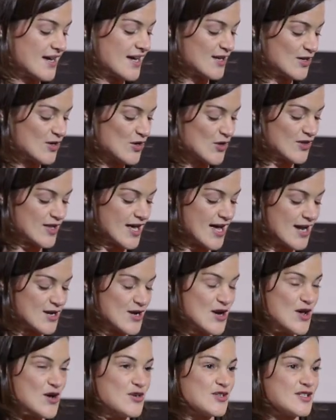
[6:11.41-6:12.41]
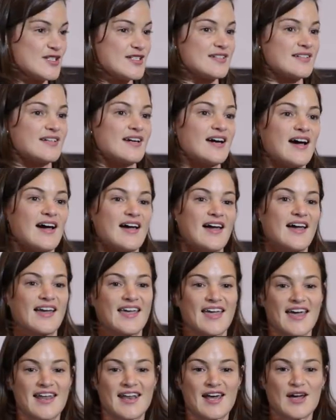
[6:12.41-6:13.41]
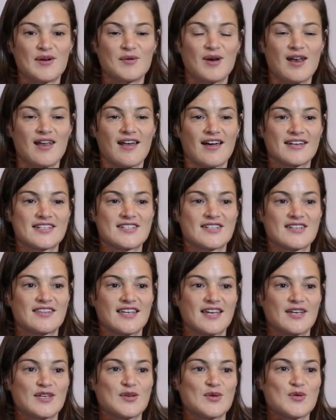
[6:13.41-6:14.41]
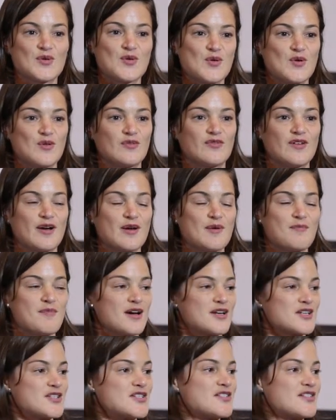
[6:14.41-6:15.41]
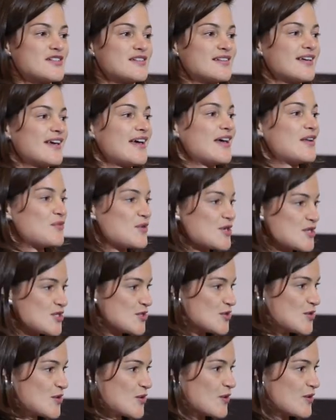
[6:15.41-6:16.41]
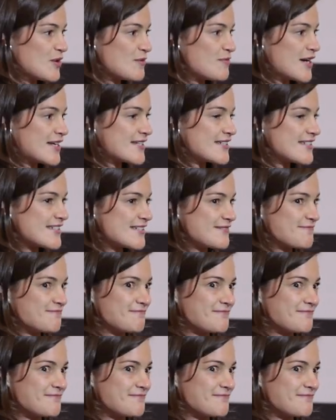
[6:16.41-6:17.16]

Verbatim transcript: And on that note, again, I would like to thank you all very much and wish you all the best.